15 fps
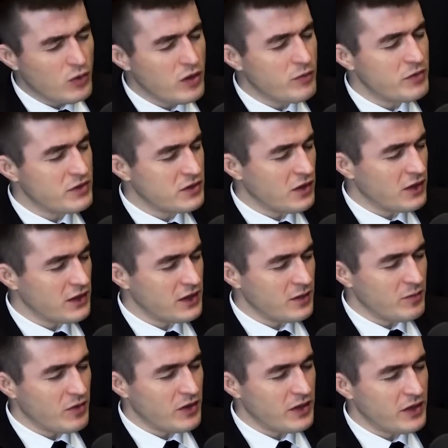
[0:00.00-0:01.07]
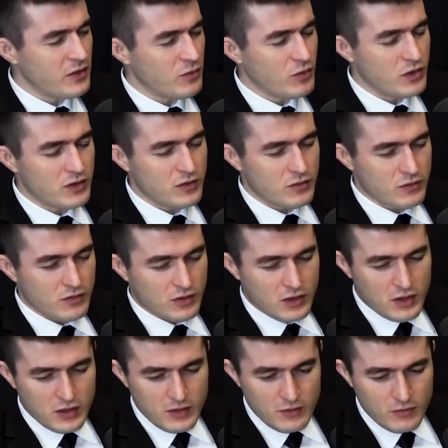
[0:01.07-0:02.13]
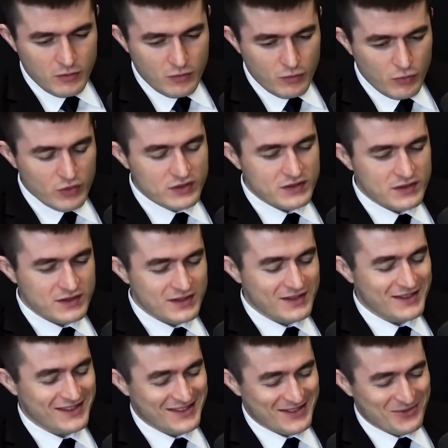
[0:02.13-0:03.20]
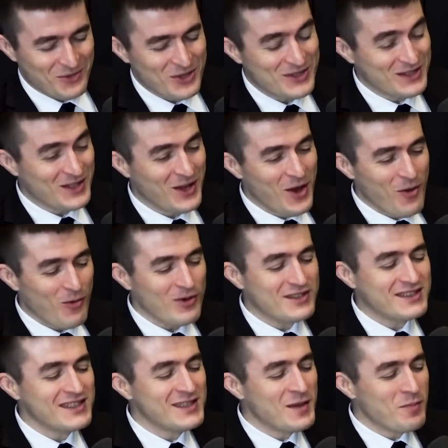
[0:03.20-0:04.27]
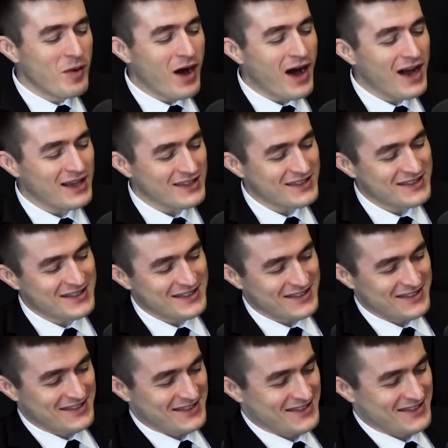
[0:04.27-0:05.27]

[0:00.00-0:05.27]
What are we talking about here? What uh, What's in What's gonna, What's in the box? I'm gonna